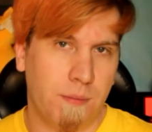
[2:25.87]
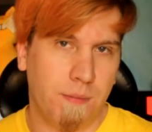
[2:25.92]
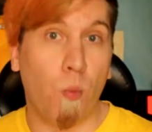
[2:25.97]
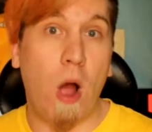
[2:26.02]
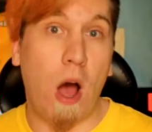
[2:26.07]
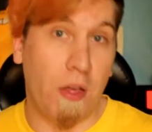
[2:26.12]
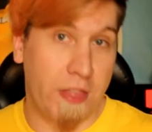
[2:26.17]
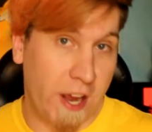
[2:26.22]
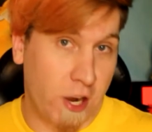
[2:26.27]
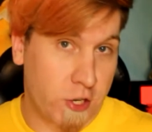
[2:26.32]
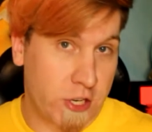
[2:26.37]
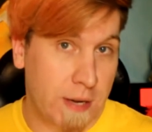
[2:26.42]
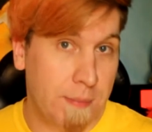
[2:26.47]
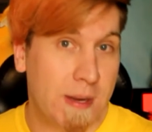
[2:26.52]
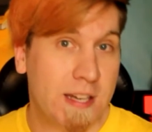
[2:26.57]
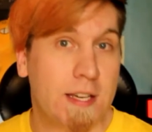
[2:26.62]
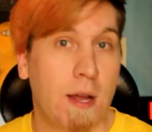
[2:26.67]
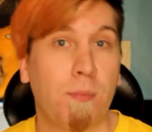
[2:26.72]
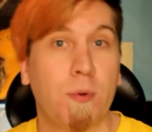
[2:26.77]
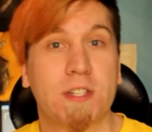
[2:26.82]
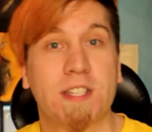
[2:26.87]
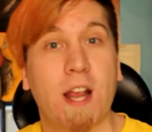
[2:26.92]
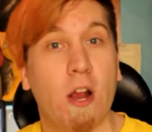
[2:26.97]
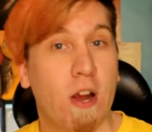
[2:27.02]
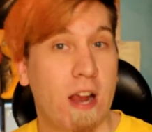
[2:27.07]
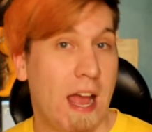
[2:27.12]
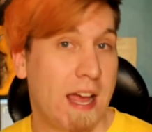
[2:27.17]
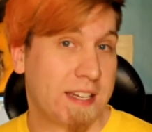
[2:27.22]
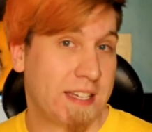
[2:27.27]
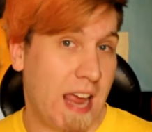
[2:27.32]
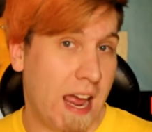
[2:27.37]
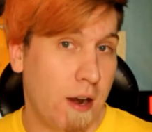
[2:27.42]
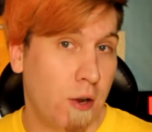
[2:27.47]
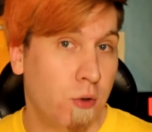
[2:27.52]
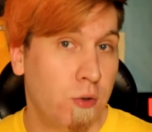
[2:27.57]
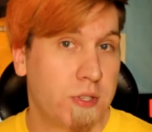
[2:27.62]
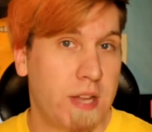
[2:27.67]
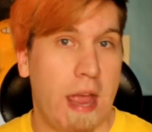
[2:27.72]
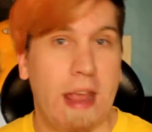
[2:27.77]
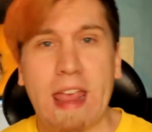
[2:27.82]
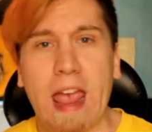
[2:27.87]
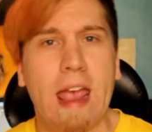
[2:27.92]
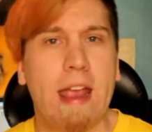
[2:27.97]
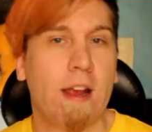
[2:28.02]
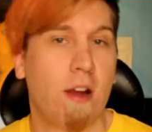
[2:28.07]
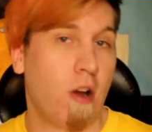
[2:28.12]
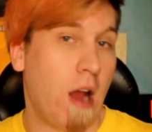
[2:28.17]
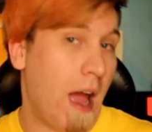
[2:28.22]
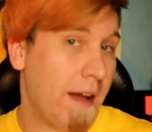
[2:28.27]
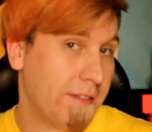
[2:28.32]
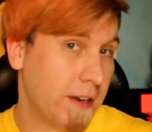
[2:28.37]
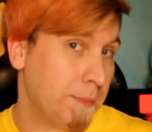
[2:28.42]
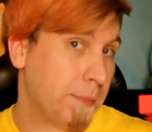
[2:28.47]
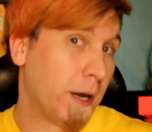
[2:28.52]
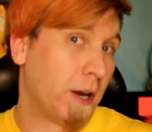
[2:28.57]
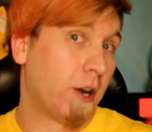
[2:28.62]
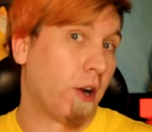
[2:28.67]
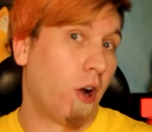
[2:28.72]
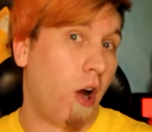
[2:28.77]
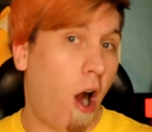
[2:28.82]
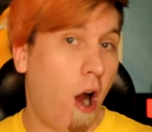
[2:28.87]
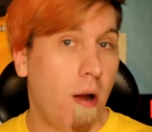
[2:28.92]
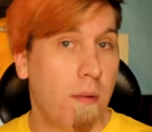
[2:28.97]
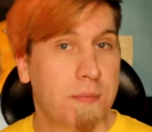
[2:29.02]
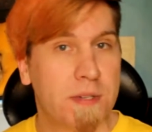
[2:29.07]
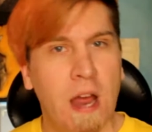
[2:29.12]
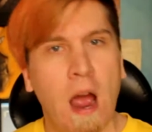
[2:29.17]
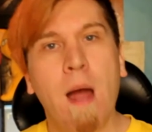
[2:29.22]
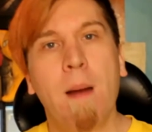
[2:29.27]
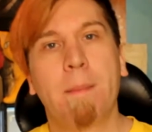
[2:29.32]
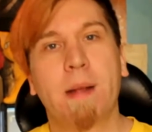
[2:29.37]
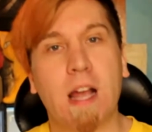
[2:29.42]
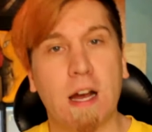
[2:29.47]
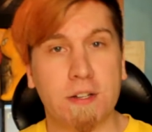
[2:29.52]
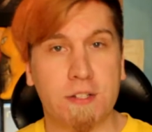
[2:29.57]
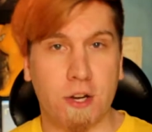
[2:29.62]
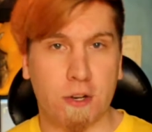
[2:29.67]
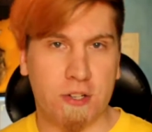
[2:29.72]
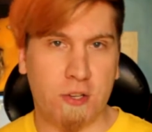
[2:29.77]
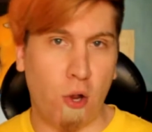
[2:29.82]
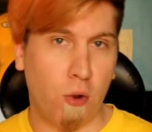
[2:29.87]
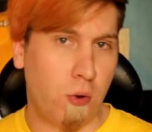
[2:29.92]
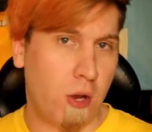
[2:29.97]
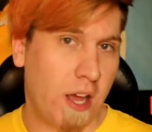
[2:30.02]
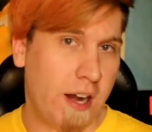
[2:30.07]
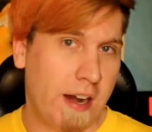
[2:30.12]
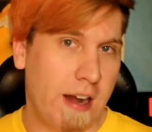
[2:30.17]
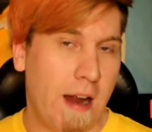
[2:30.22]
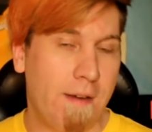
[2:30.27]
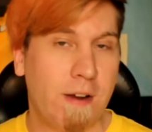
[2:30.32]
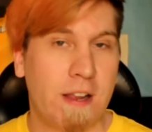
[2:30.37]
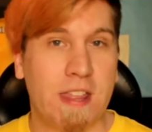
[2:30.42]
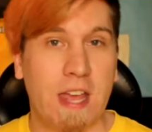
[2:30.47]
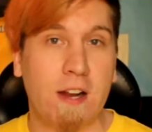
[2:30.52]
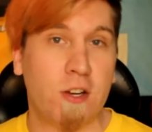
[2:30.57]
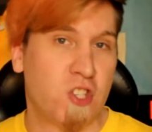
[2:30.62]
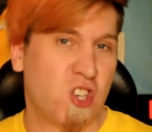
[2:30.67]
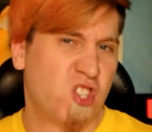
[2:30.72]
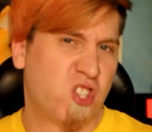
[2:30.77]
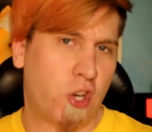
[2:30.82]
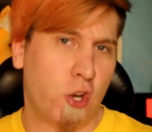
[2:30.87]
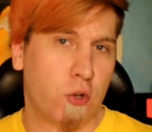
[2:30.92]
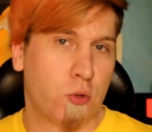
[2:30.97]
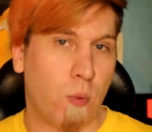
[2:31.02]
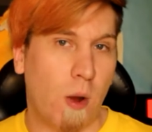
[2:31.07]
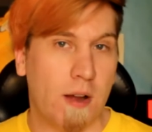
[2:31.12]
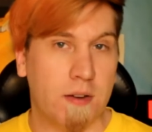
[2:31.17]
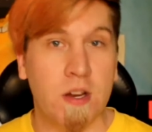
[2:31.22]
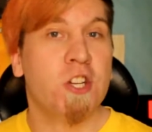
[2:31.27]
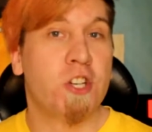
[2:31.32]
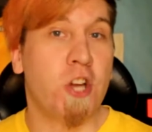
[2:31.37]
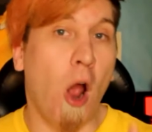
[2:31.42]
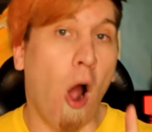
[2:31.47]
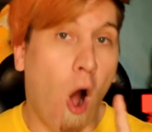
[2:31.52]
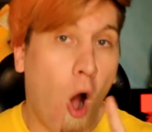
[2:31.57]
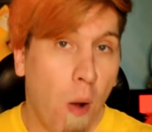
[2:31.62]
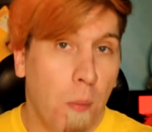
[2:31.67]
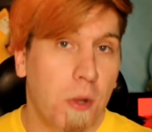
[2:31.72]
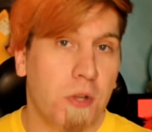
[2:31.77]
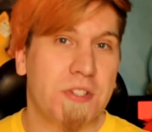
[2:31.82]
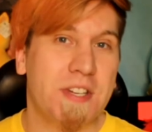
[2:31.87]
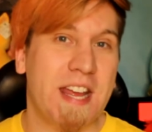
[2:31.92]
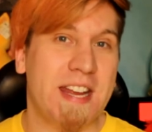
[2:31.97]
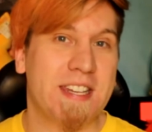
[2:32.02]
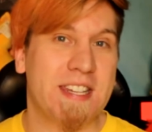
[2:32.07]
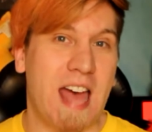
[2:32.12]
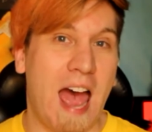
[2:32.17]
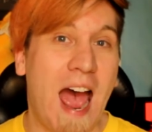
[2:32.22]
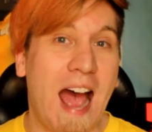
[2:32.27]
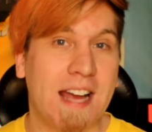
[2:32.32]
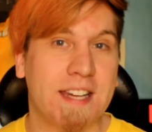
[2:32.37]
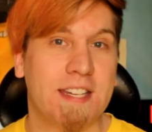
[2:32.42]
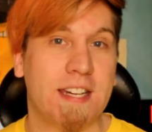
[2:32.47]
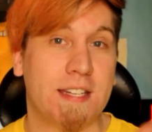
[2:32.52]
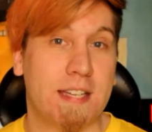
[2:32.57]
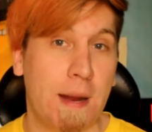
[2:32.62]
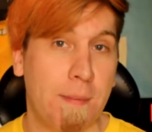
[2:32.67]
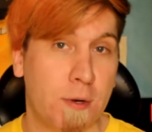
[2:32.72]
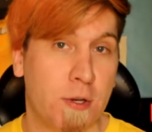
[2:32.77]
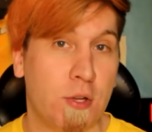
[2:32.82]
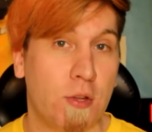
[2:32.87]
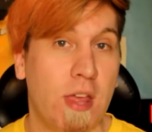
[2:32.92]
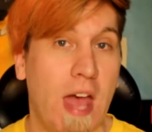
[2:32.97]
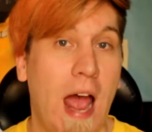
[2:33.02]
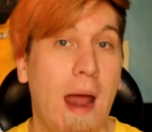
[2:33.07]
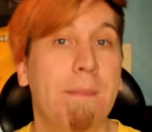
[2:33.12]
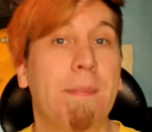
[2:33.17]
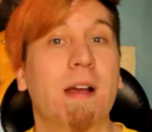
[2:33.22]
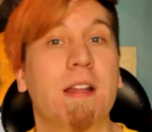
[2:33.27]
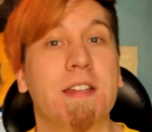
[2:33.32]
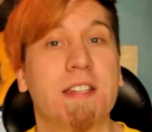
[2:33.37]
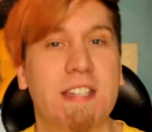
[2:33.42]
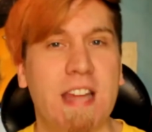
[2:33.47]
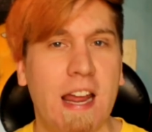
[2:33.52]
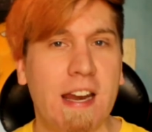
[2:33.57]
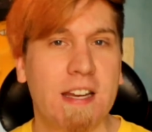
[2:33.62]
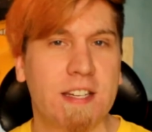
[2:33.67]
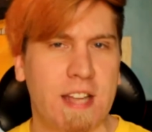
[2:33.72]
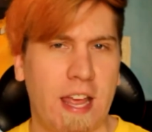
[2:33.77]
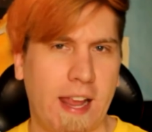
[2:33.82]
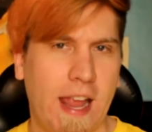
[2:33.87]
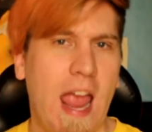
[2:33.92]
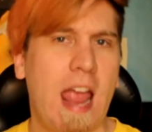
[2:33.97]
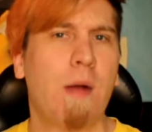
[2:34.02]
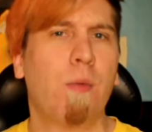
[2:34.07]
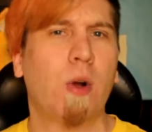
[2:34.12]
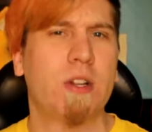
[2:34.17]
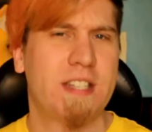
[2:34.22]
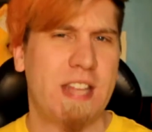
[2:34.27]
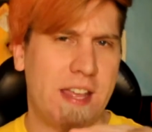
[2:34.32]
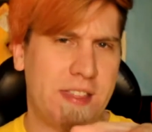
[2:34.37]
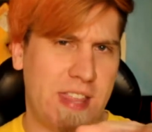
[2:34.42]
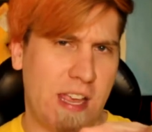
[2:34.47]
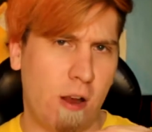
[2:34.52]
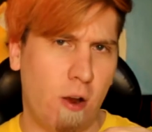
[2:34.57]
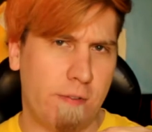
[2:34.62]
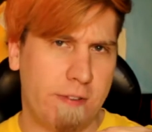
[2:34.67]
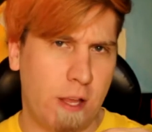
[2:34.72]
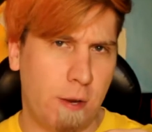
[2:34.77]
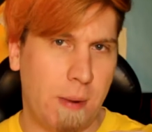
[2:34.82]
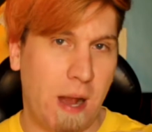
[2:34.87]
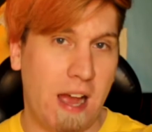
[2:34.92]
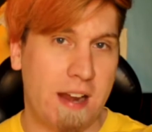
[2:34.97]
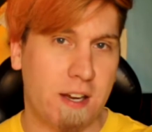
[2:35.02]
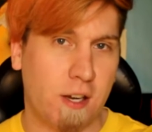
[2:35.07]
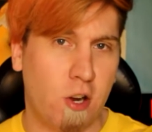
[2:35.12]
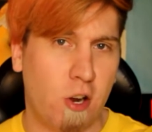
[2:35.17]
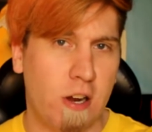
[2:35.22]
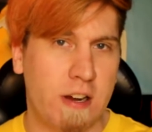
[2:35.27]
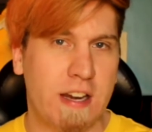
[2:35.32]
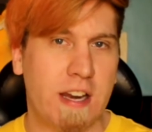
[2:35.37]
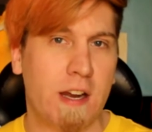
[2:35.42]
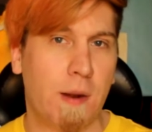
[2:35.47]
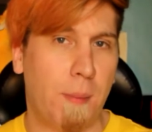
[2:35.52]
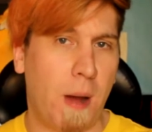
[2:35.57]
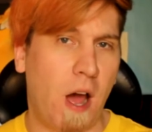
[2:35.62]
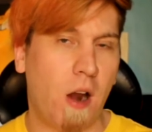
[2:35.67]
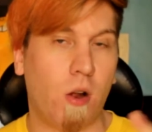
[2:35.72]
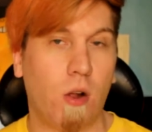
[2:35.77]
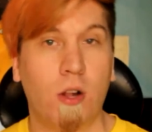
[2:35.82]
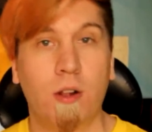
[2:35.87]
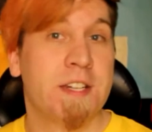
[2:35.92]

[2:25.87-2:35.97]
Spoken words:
Well, there she meets up with scary ass Santa, who's like, "Hey, here, have an Imperial Arms, because you're so good at everything, just choose one." She almost takes the axe that Sabretooth had, but instead is like, "Hey, what's that thing over there behind a curtain in a bottle?"